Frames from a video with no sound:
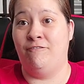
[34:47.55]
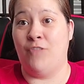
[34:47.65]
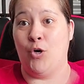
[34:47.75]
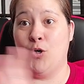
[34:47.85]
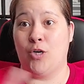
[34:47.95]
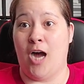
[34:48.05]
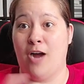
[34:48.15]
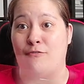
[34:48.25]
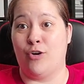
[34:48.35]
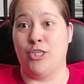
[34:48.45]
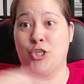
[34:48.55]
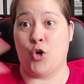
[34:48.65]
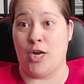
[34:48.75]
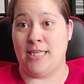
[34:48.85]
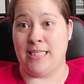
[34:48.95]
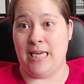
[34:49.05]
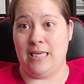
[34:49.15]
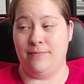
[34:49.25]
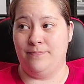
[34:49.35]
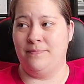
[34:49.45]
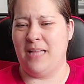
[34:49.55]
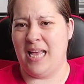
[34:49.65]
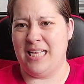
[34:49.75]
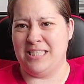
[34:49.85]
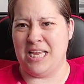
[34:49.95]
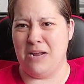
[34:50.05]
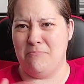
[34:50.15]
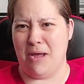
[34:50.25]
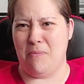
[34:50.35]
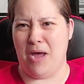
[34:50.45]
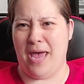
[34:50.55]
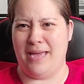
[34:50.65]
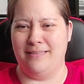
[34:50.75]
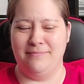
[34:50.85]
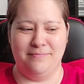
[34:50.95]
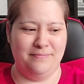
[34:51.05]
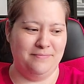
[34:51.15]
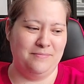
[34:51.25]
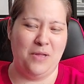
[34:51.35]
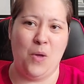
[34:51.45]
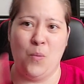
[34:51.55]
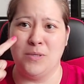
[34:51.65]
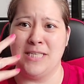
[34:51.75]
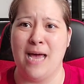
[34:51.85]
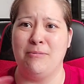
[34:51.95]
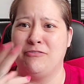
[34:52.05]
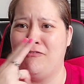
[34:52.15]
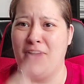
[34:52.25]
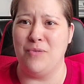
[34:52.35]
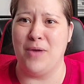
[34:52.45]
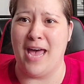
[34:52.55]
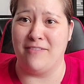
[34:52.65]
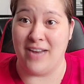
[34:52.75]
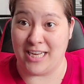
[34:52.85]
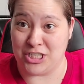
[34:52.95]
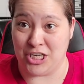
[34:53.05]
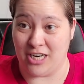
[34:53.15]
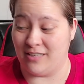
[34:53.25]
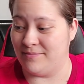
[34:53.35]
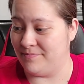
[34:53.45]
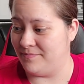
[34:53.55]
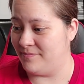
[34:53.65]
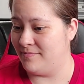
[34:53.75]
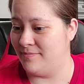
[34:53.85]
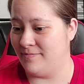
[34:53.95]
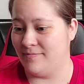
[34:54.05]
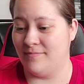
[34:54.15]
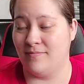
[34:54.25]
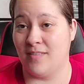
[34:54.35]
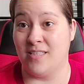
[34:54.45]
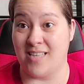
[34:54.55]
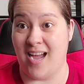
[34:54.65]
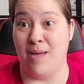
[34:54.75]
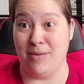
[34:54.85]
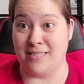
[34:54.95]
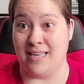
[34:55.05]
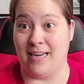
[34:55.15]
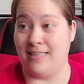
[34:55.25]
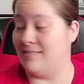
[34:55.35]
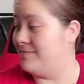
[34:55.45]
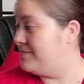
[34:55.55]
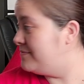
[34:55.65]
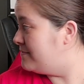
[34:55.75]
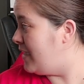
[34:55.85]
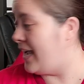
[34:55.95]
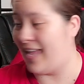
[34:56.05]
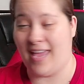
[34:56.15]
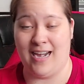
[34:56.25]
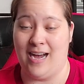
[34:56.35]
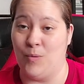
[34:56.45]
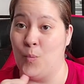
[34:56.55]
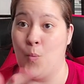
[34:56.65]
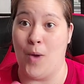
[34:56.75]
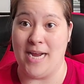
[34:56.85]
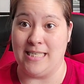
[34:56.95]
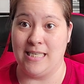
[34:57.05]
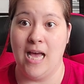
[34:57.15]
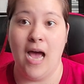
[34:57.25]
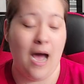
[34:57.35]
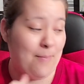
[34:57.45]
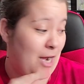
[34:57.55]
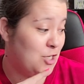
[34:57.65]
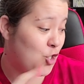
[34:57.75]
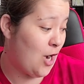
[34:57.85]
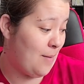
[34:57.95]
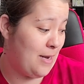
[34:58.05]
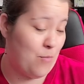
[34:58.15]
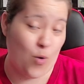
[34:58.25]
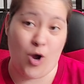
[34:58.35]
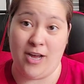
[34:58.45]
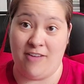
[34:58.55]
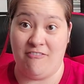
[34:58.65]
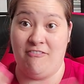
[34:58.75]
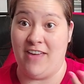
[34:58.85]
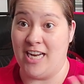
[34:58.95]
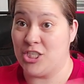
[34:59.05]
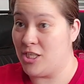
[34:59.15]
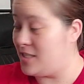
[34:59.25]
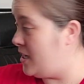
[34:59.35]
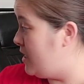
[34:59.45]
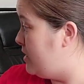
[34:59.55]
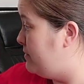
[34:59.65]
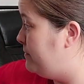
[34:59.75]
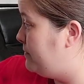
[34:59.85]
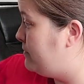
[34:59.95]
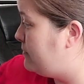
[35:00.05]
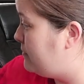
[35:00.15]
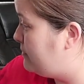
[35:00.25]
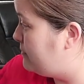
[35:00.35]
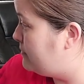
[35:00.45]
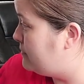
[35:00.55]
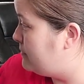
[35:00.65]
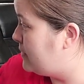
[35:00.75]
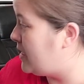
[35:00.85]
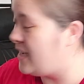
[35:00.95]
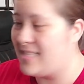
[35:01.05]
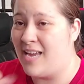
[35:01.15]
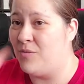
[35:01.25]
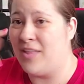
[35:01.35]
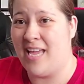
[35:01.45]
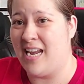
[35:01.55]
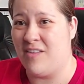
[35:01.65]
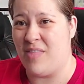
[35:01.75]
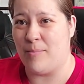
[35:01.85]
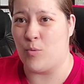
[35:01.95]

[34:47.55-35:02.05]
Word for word: full coverage crazy, send them my way. We'll see how much fun we have next year. Because I'm excited. I cannot wait. I'm not sure how many more I'll get finished this year. Because I don't think any of them